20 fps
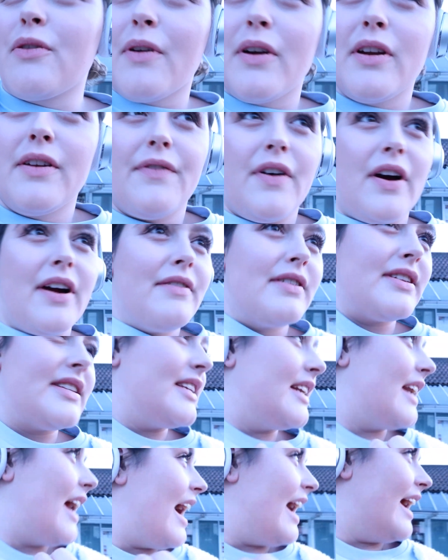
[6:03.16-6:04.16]
coronavirus
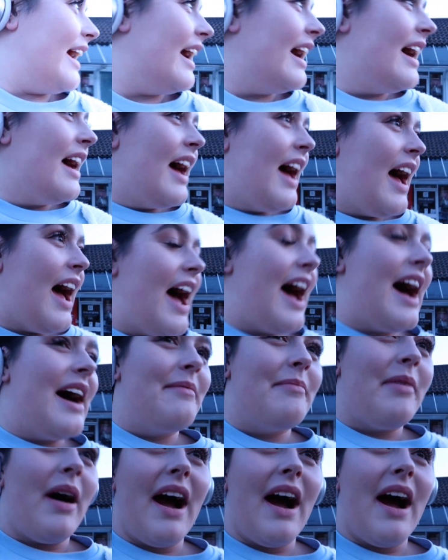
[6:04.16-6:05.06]
today. Um,